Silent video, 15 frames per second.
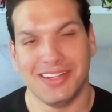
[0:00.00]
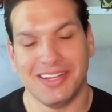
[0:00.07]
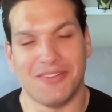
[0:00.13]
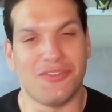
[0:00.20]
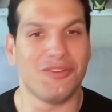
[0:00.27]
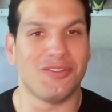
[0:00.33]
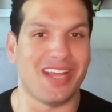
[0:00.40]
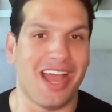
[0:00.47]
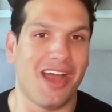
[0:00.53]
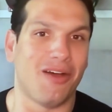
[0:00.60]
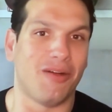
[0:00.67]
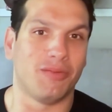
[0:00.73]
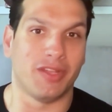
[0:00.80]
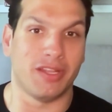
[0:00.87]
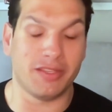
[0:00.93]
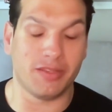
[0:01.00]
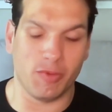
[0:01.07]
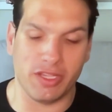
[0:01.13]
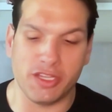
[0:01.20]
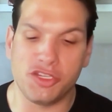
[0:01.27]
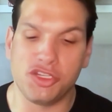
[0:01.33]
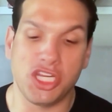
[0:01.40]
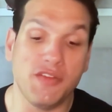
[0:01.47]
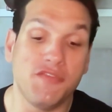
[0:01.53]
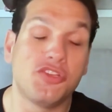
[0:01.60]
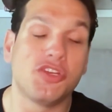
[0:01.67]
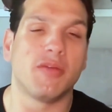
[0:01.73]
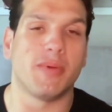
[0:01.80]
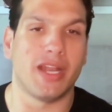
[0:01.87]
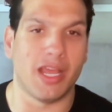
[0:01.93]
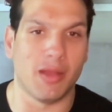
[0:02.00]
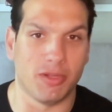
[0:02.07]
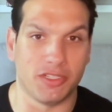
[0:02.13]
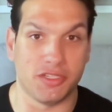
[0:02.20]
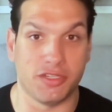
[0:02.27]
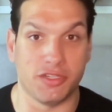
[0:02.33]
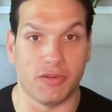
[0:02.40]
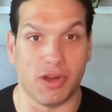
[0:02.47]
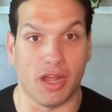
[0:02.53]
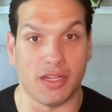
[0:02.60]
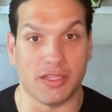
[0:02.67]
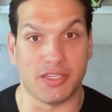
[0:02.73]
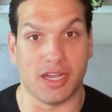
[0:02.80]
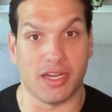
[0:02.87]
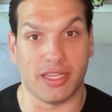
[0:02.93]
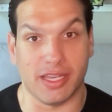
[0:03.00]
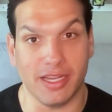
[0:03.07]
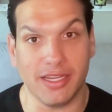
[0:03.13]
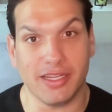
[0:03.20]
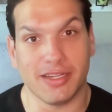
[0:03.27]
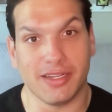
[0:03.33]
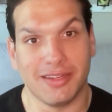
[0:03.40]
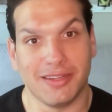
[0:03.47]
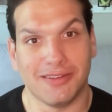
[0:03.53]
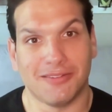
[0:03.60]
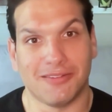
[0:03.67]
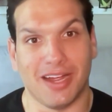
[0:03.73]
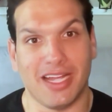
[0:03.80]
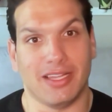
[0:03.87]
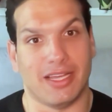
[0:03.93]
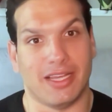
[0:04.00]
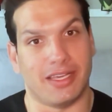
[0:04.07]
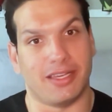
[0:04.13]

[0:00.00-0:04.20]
if you're down, the Chiefs should have been able to do an onside kick, right?